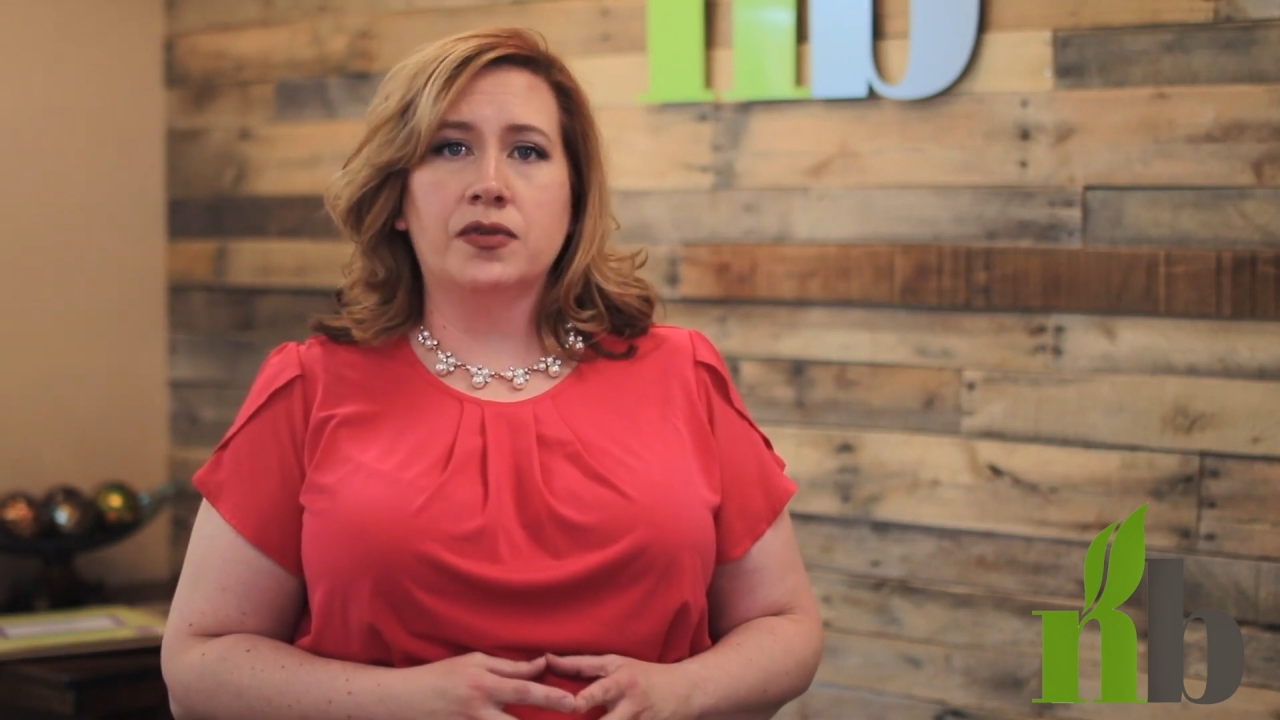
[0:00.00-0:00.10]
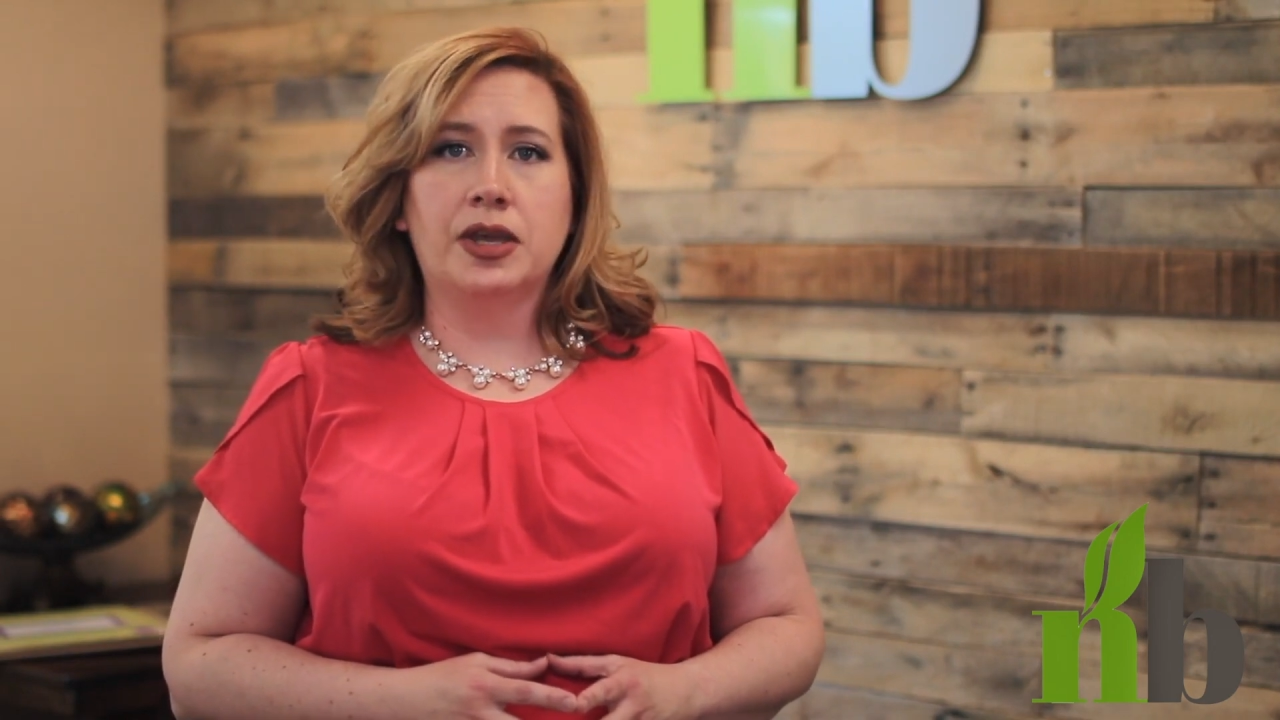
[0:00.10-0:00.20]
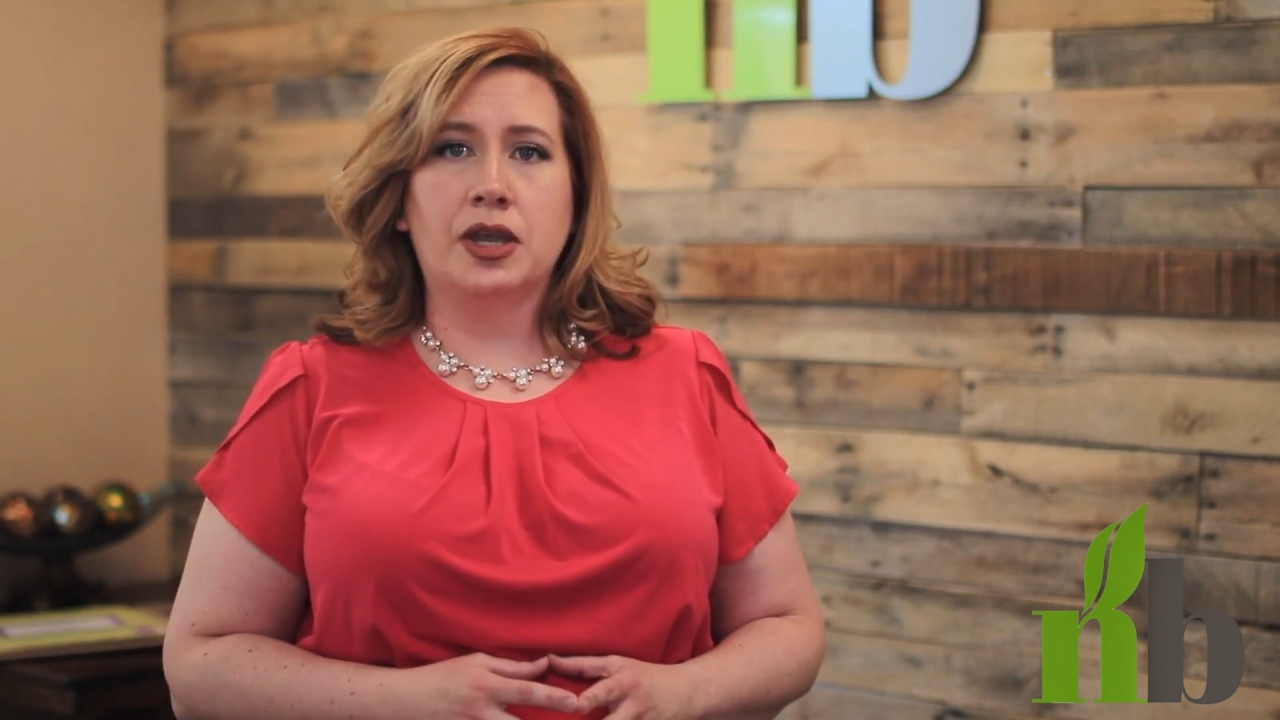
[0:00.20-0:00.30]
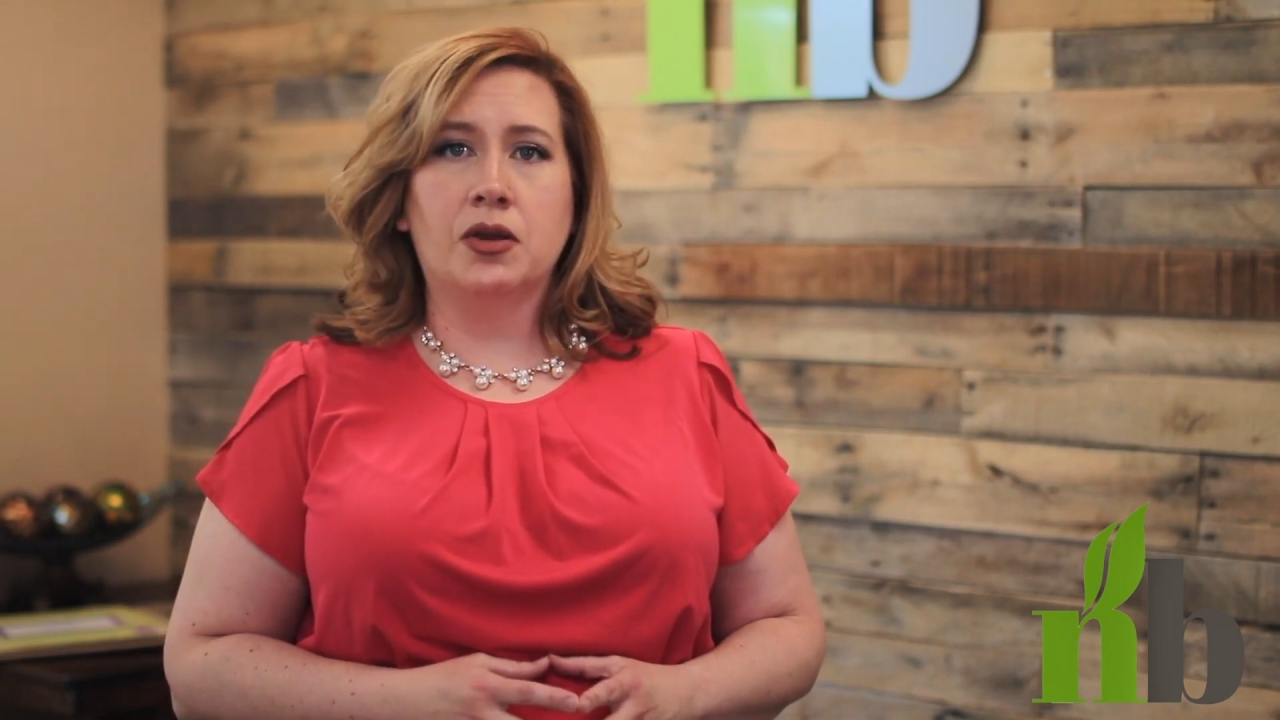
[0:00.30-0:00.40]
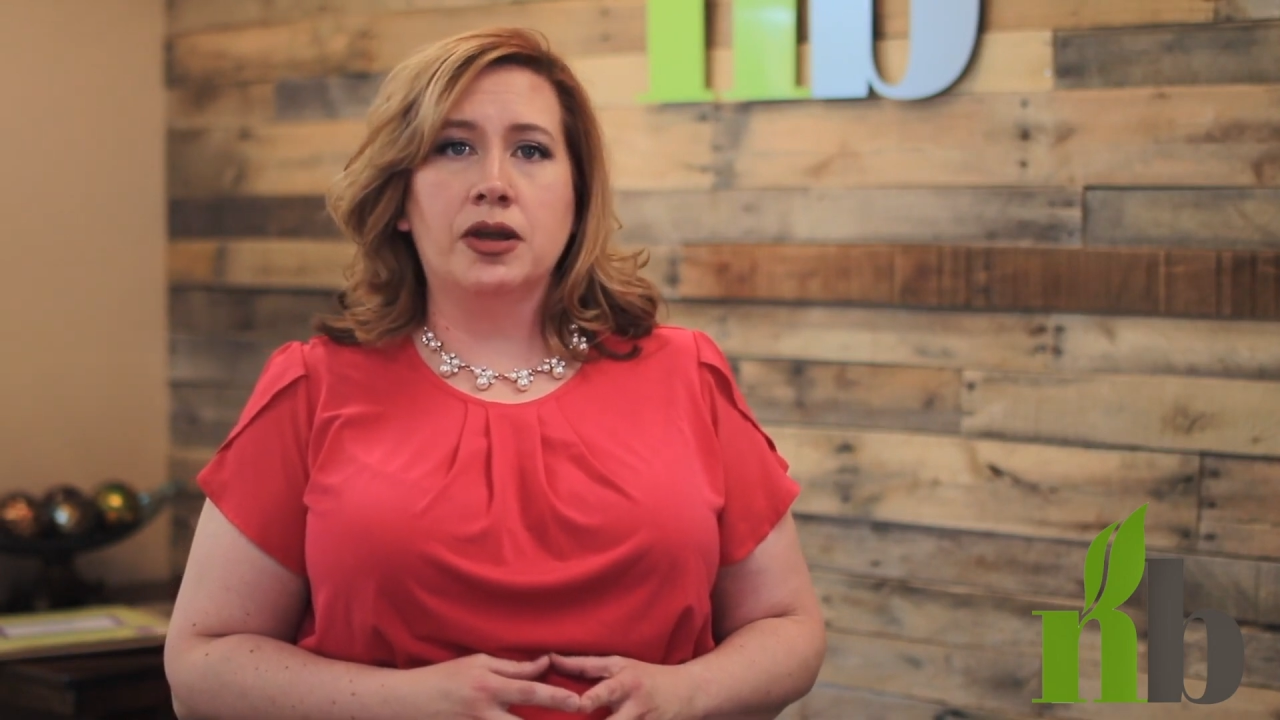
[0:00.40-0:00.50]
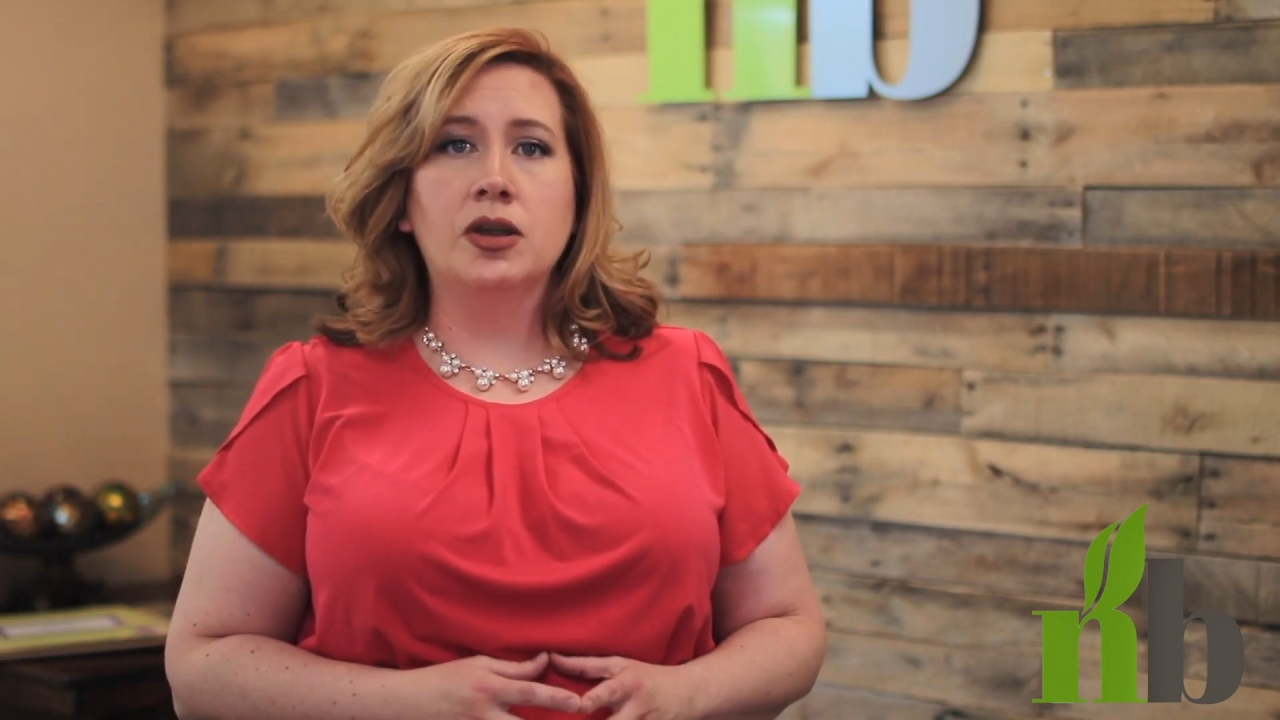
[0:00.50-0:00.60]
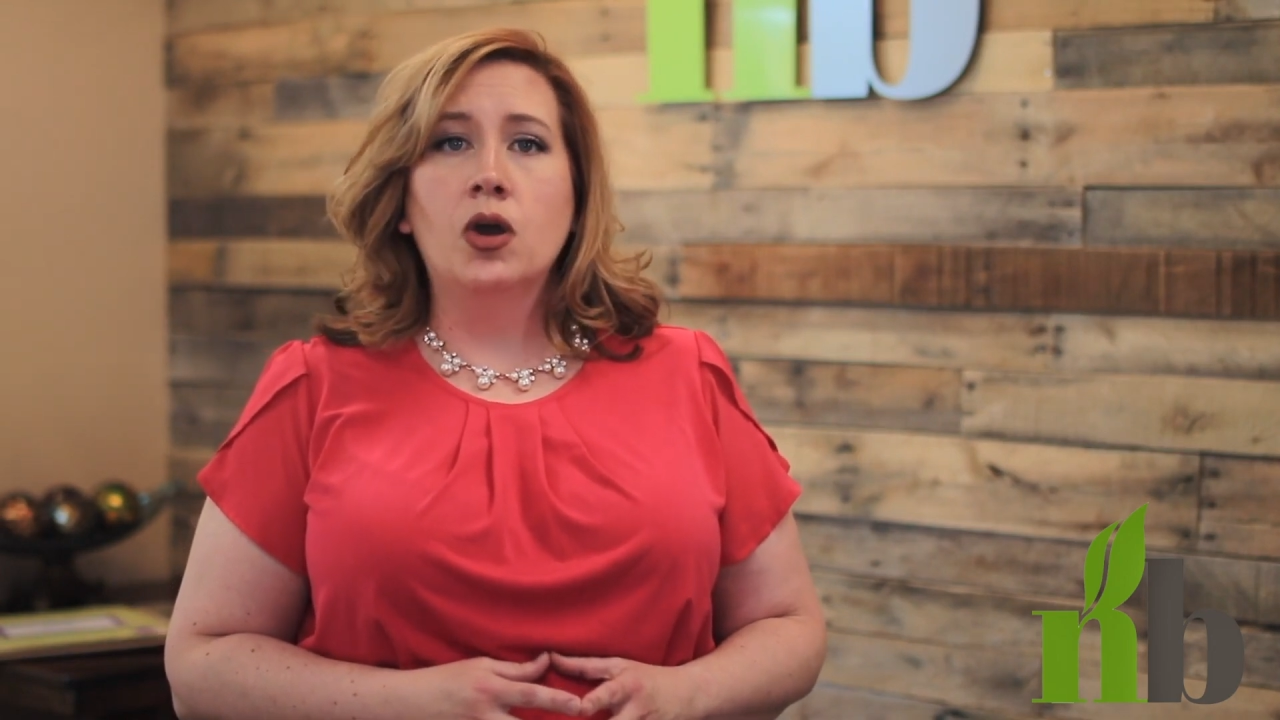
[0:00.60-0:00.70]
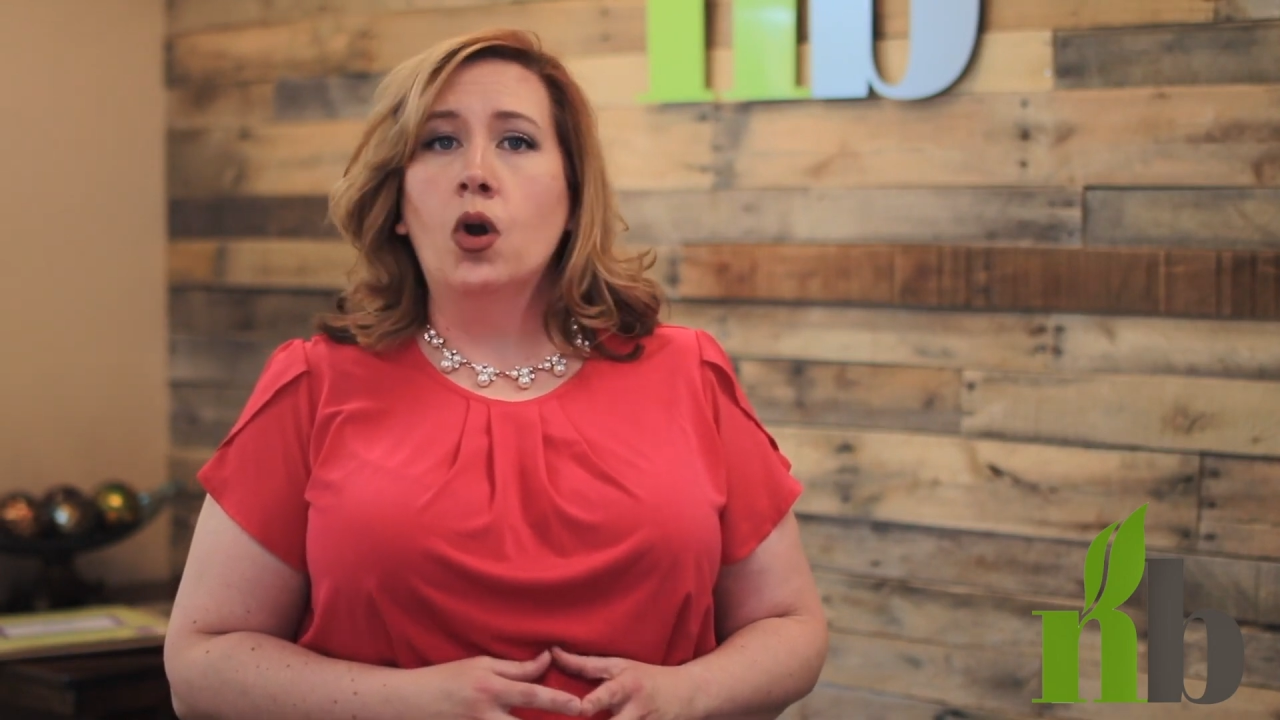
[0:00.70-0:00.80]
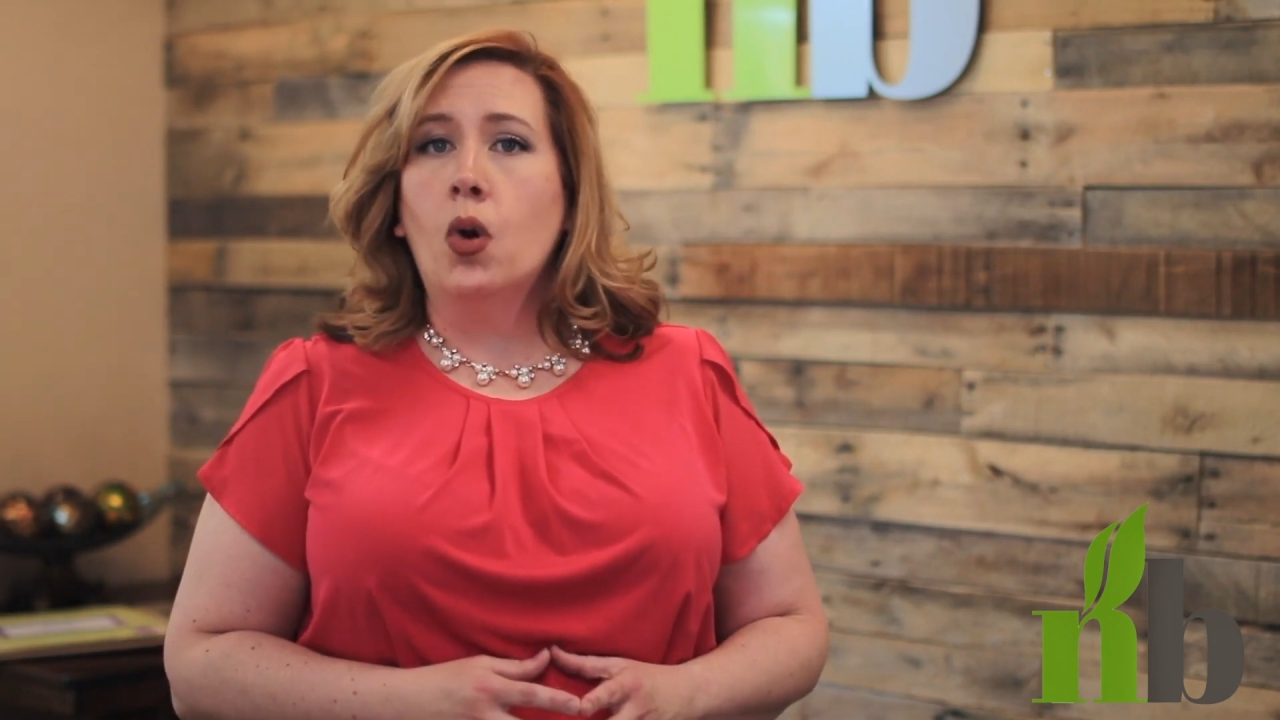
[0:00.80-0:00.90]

for the hearing